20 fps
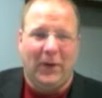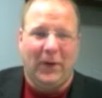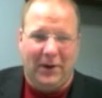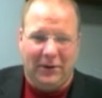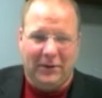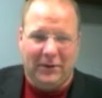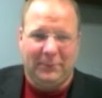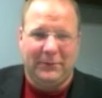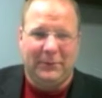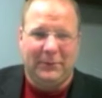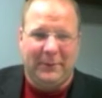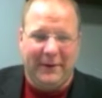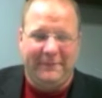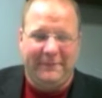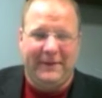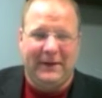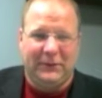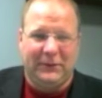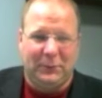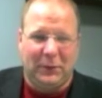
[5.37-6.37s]
welcome to my
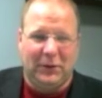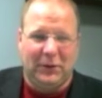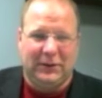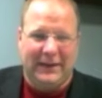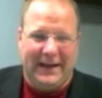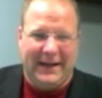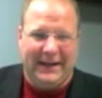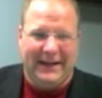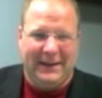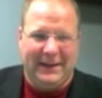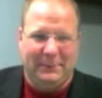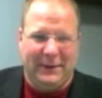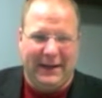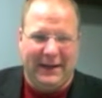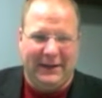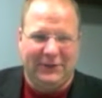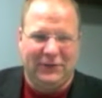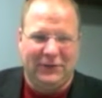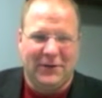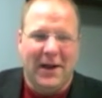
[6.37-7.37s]
Facebook landing
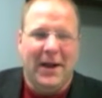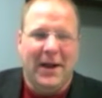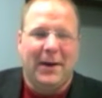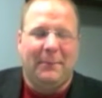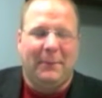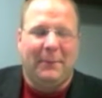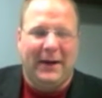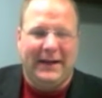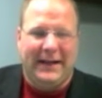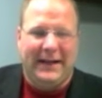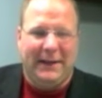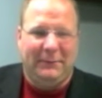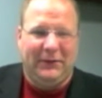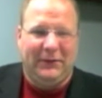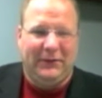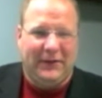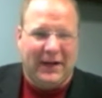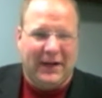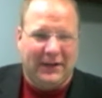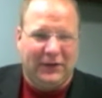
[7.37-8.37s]
page. My name
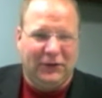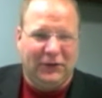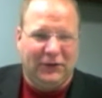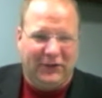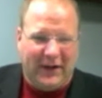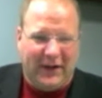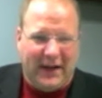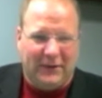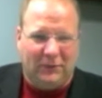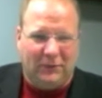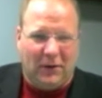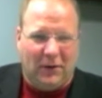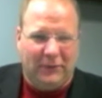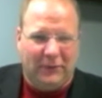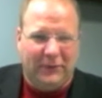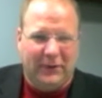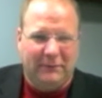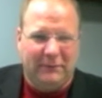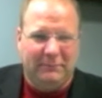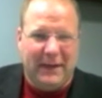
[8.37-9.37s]
is Dr. Chad
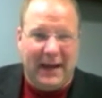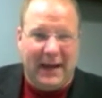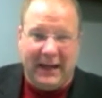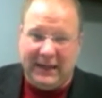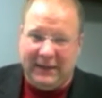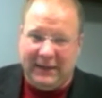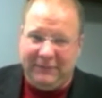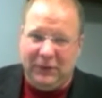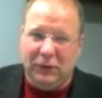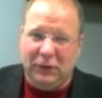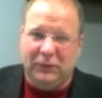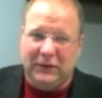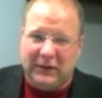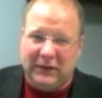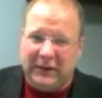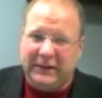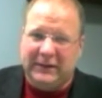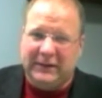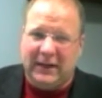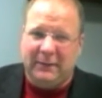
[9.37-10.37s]
Rohlfsen, and if you
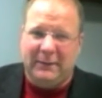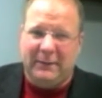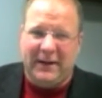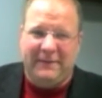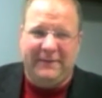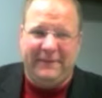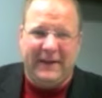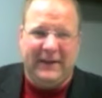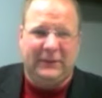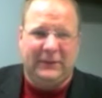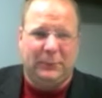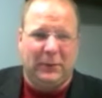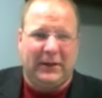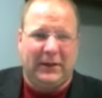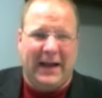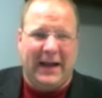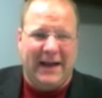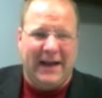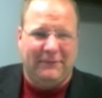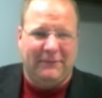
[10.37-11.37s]
clicked on my
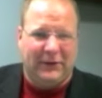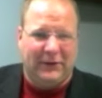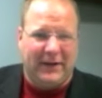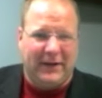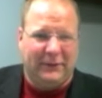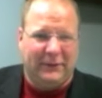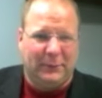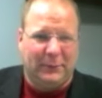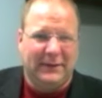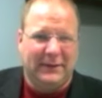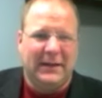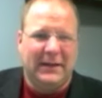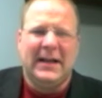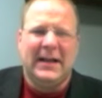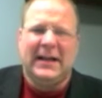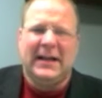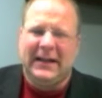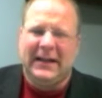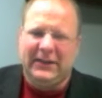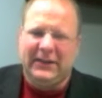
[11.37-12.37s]
Facebook advertisement,
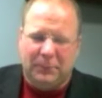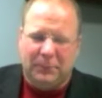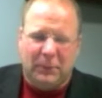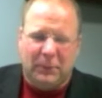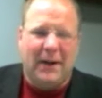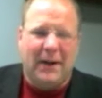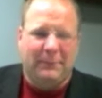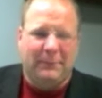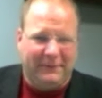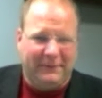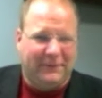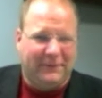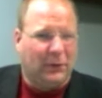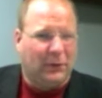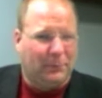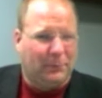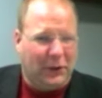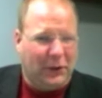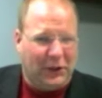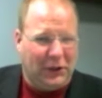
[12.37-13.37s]
it's probably for
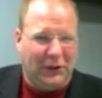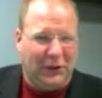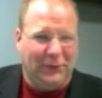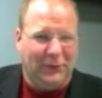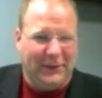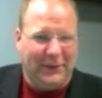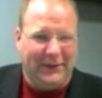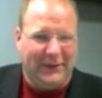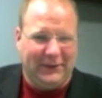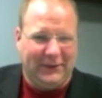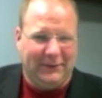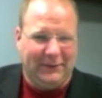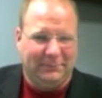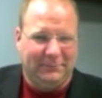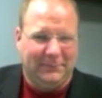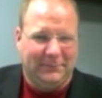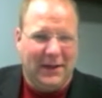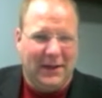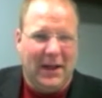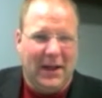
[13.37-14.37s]
a pretty good reason.
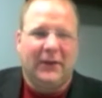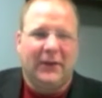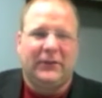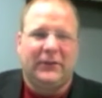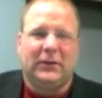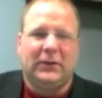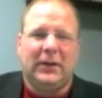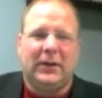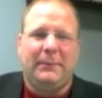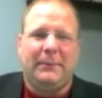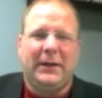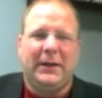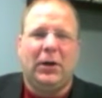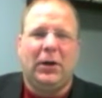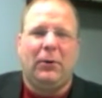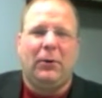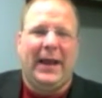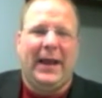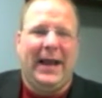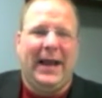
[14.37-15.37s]
So let me
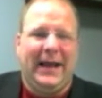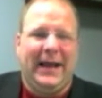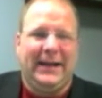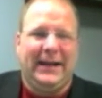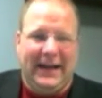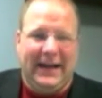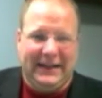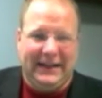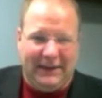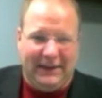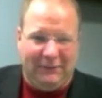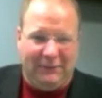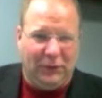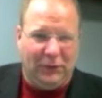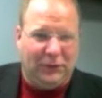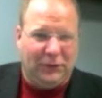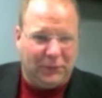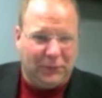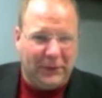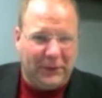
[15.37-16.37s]
go ahead and give
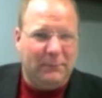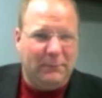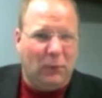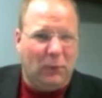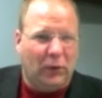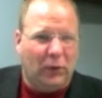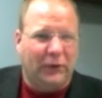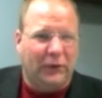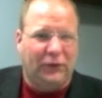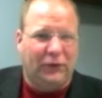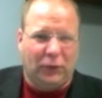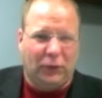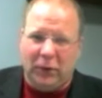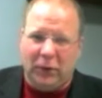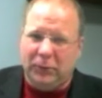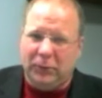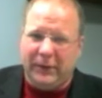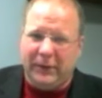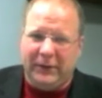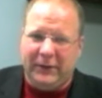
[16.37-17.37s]
you three more
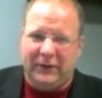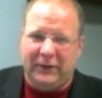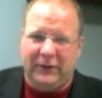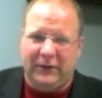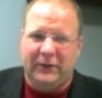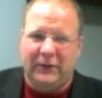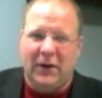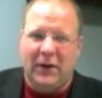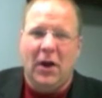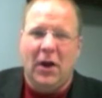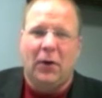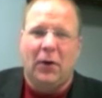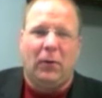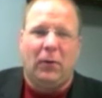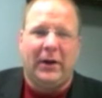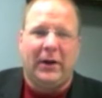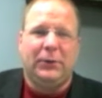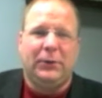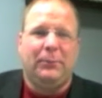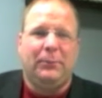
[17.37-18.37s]
short reasons
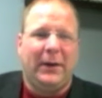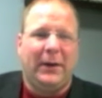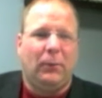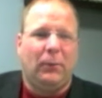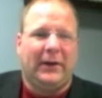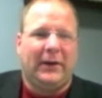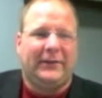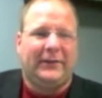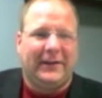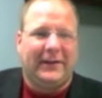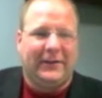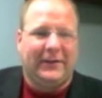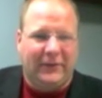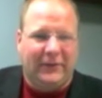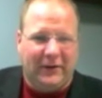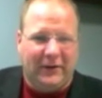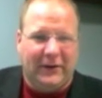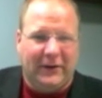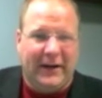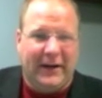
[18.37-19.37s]
why you may want to
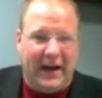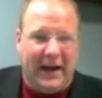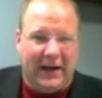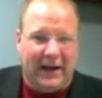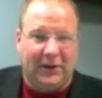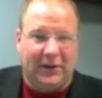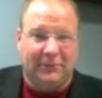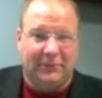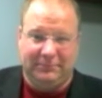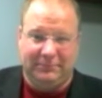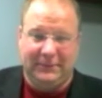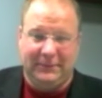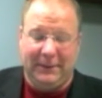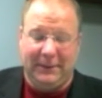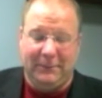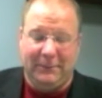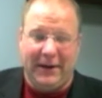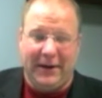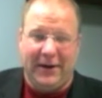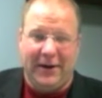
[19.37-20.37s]
consider care
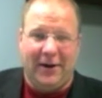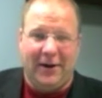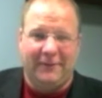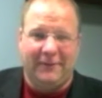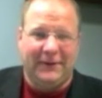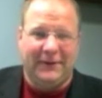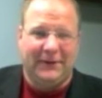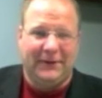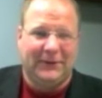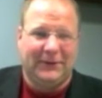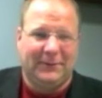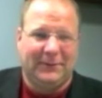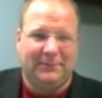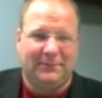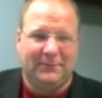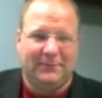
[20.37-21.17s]
in my office.